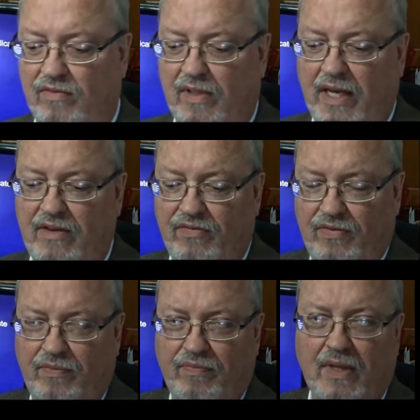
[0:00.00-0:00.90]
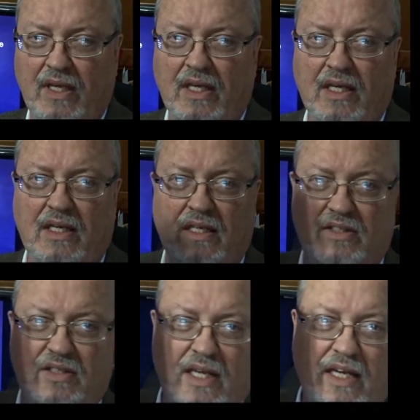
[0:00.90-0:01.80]
of Life,
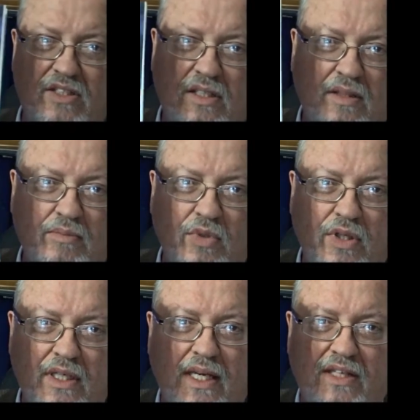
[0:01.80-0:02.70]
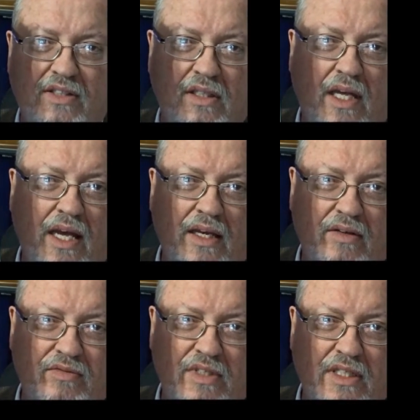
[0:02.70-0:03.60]
is an excellent book. It has a lot
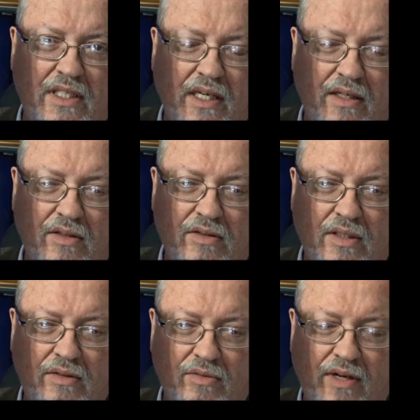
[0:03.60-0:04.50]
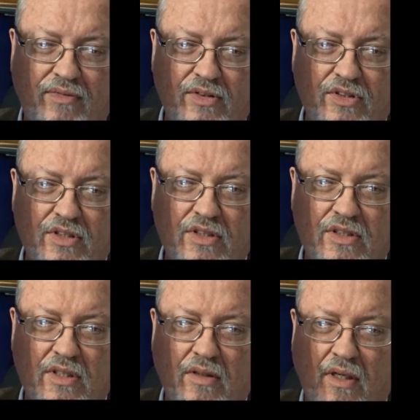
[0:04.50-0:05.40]
of detailed
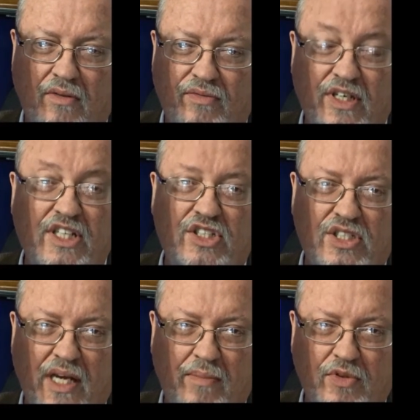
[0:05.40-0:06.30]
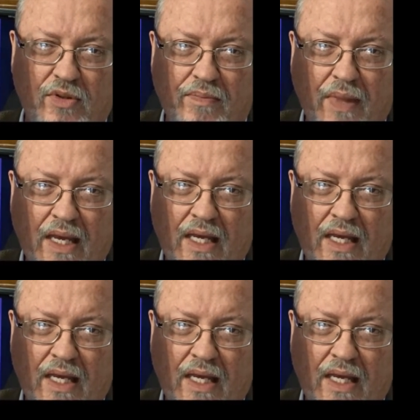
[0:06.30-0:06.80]
references for each chapter.